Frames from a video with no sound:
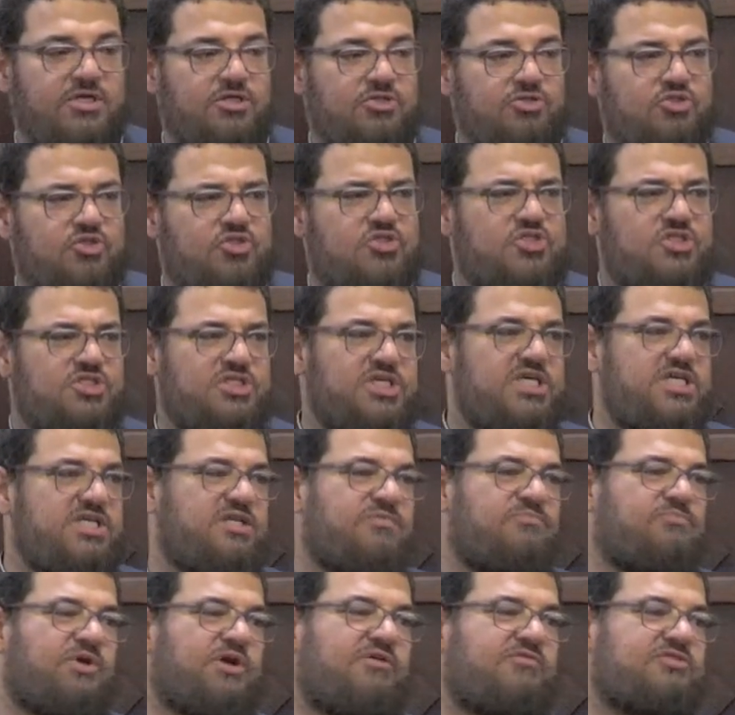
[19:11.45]
To see the
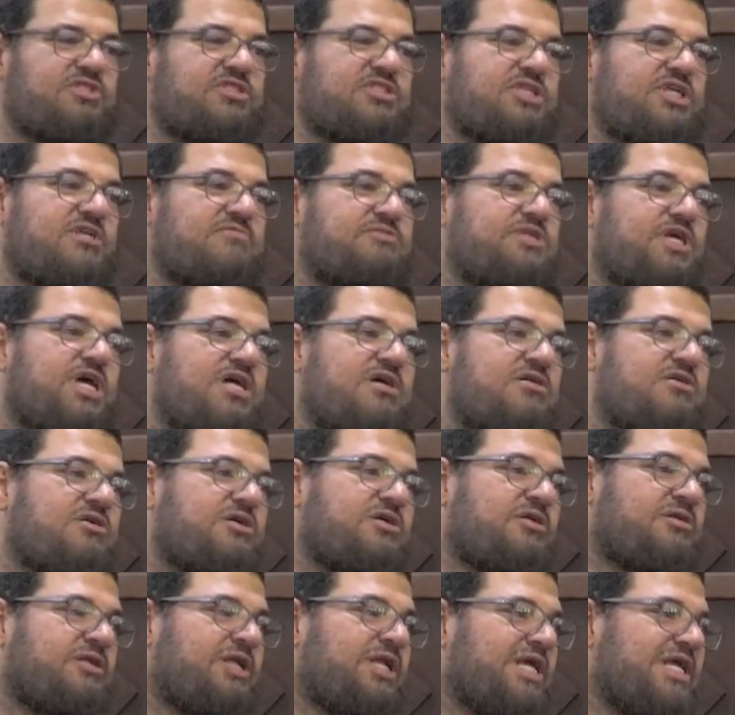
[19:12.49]
Prophet's
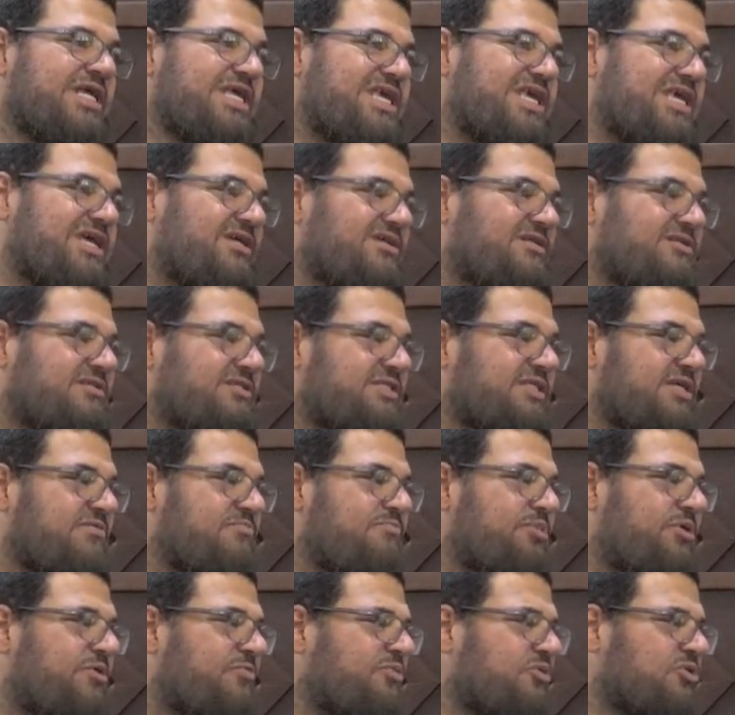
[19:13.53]
uncle killed and
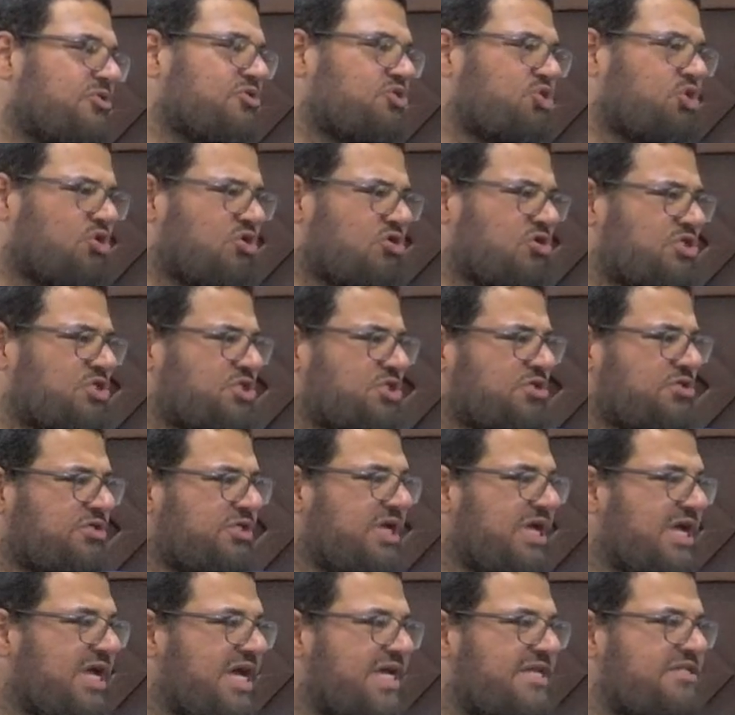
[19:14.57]
people tortured
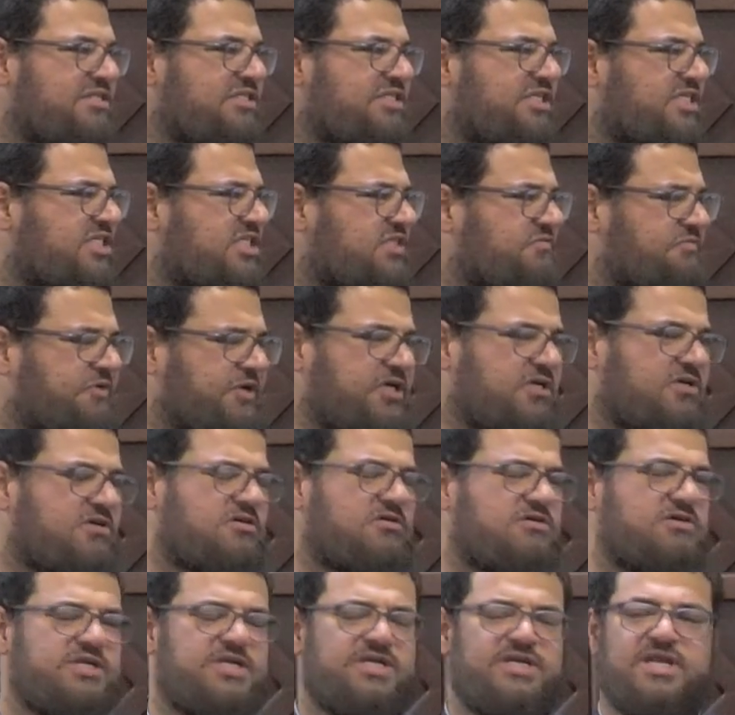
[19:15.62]
and
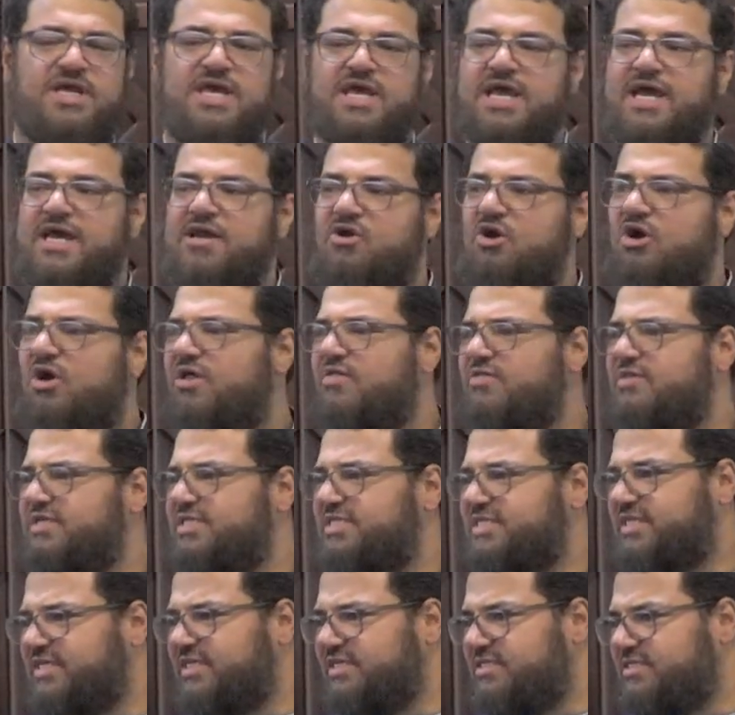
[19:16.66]
disfigured and all those
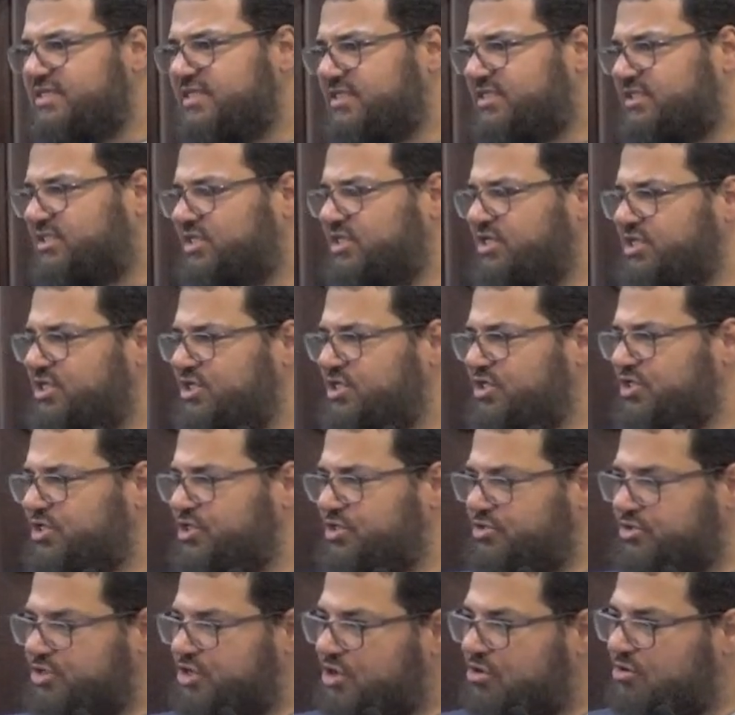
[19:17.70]
things that
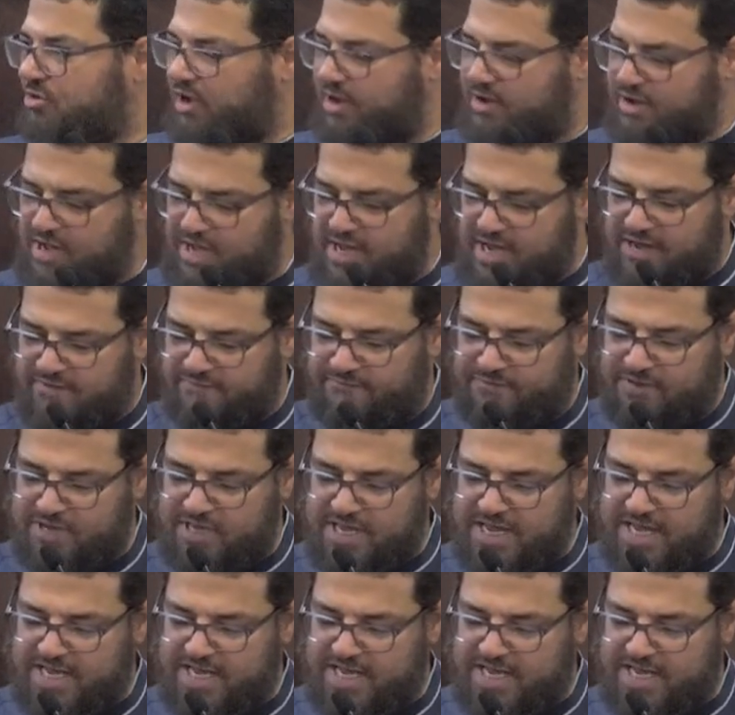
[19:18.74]
you know of